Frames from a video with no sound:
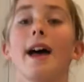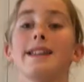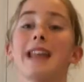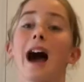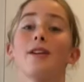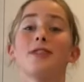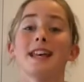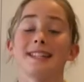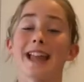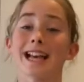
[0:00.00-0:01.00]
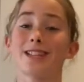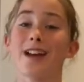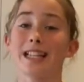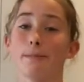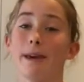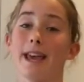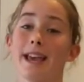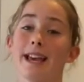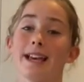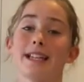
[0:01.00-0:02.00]
Now this next
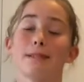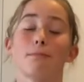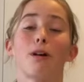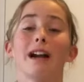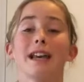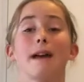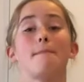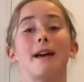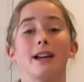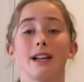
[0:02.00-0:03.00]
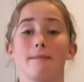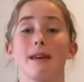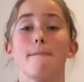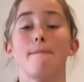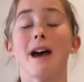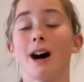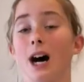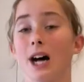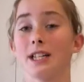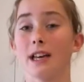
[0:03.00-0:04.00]
recipe is probably a bit gonna be a bit
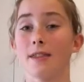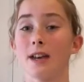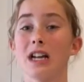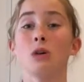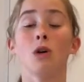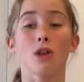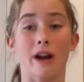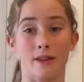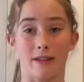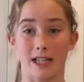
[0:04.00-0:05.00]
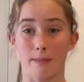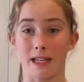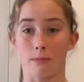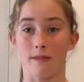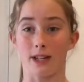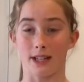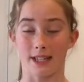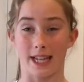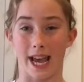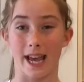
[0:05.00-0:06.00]
harder than all the other recipes we've done
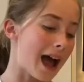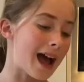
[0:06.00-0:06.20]
today.